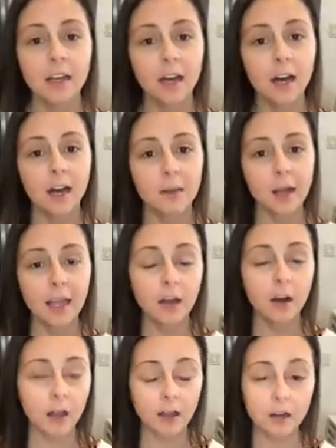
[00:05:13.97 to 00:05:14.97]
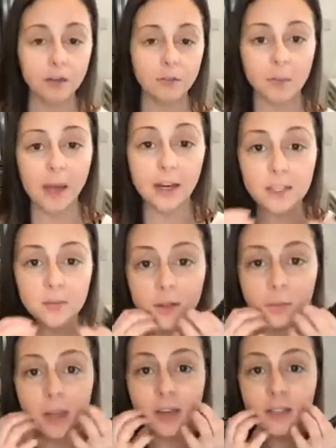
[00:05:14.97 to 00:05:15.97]
I got it for my
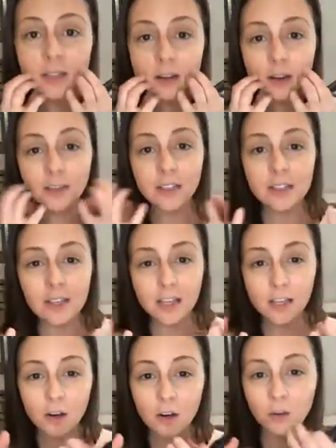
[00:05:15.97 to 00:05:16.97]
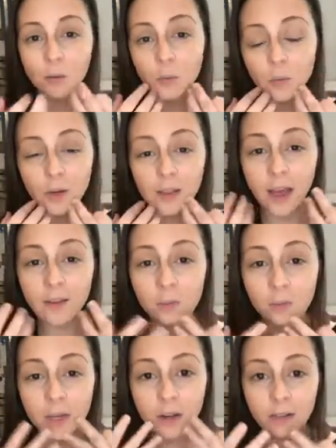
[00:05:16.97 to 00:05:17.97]
husband because obviously, you know, when they have a
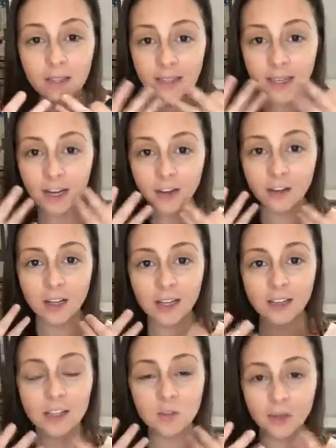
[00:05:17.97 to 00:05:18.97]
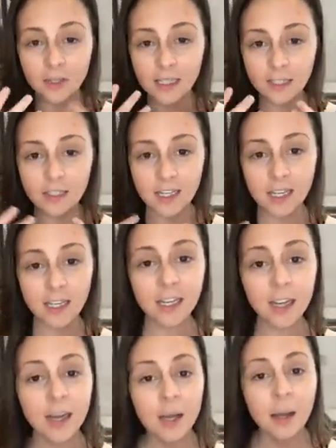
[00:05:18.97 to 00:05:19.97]
beard, the skin underneath gets really
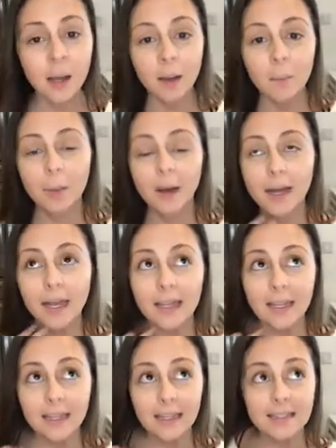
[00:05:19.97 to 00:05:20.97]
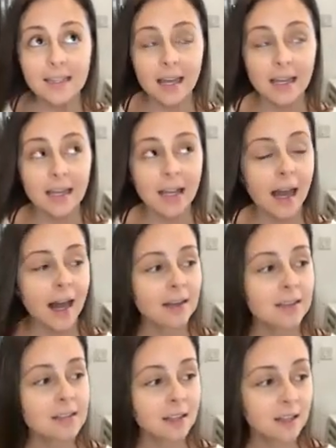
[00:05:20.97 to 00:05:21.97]
irritated. But it
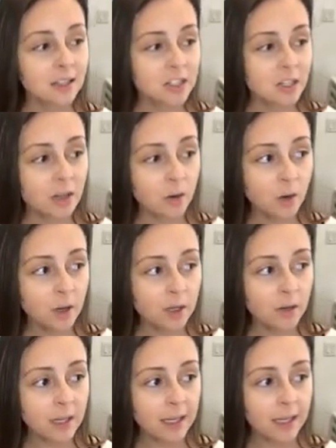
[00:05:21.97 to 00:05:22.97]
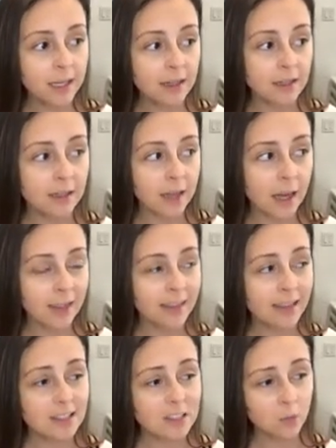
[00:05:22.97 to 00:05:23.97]
has calendula oil and I
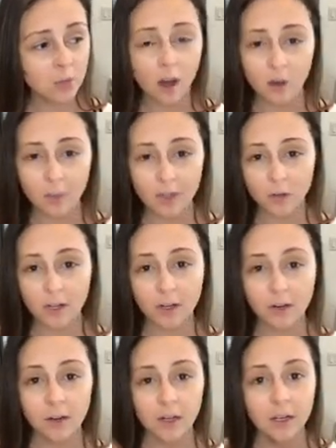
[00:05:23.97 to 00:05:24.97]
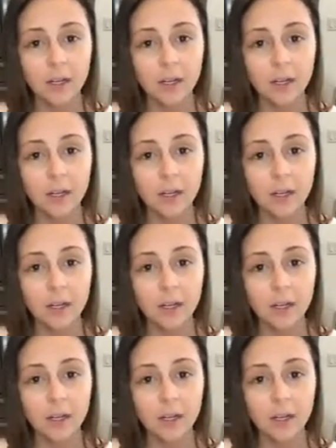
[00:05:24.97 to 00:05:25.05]
think sweet almond oil.